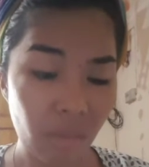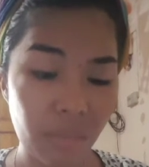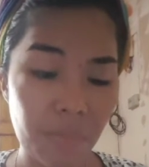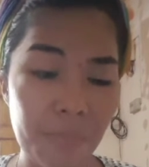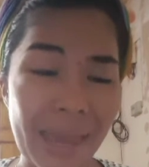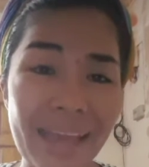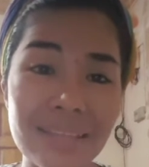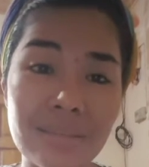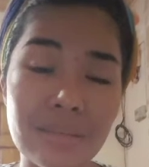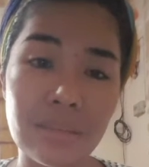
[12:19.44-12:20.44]
the
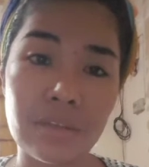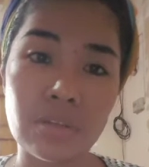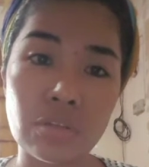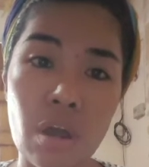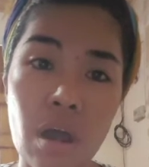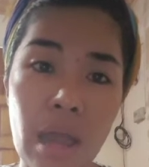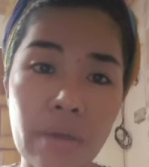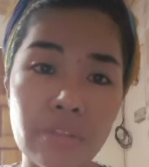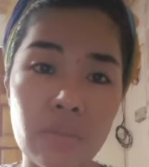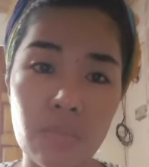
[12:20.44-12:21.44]
mask is gonna draw
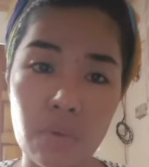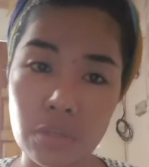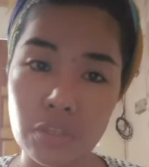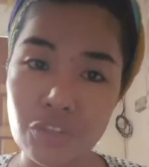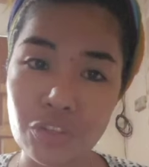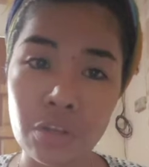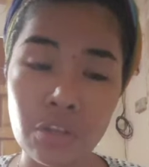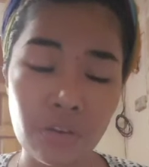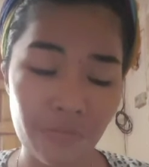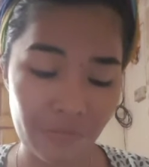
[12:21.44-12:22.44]
out the moisture on
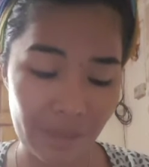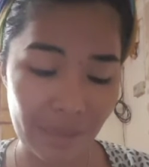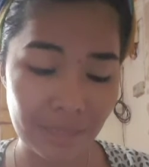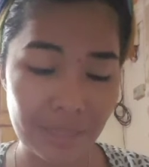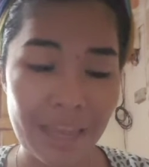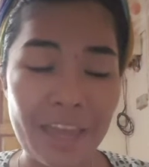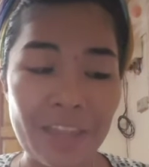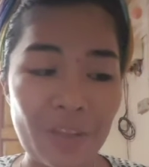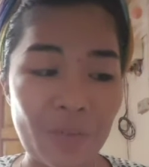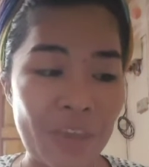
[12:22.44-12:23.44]
your face
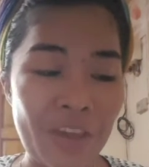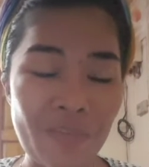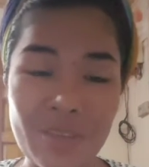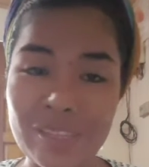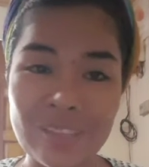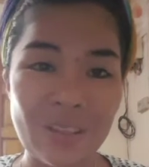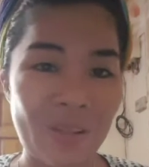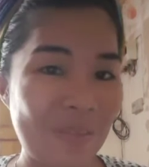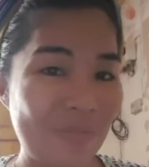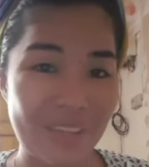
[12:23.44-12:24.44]
that we have been
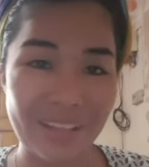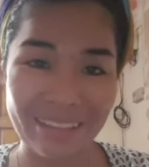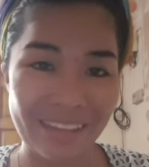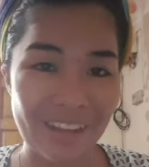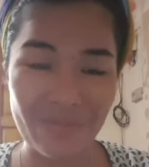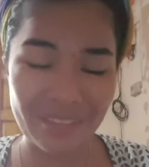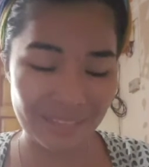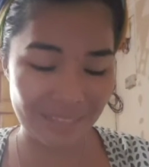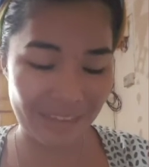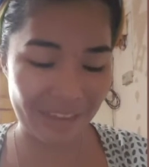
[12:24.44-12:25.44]
slowly building up
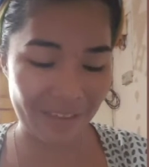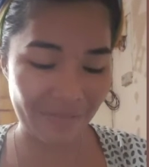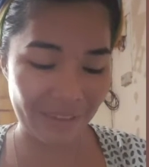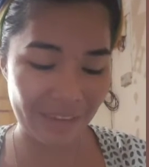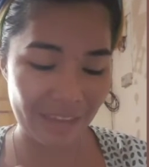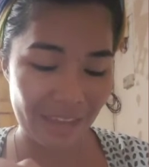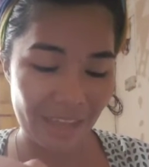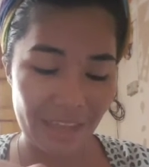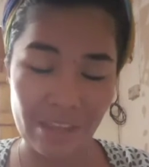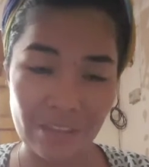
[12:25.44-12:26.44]
this time, and
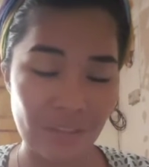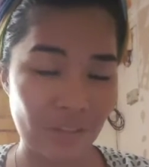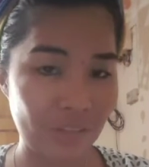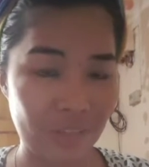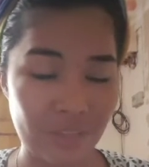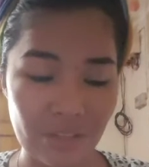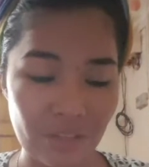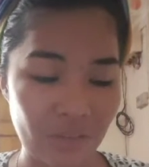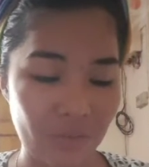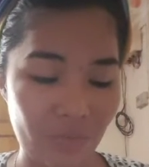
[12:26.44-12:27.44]
it is just
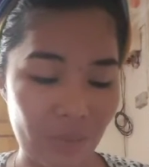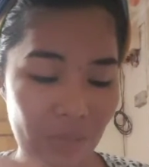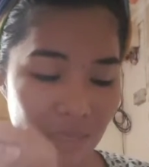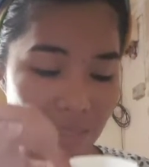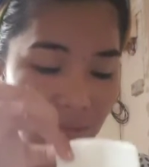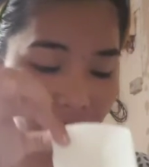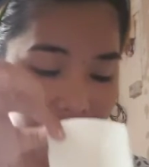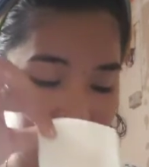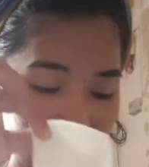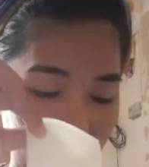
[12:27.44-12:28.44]
such a waste of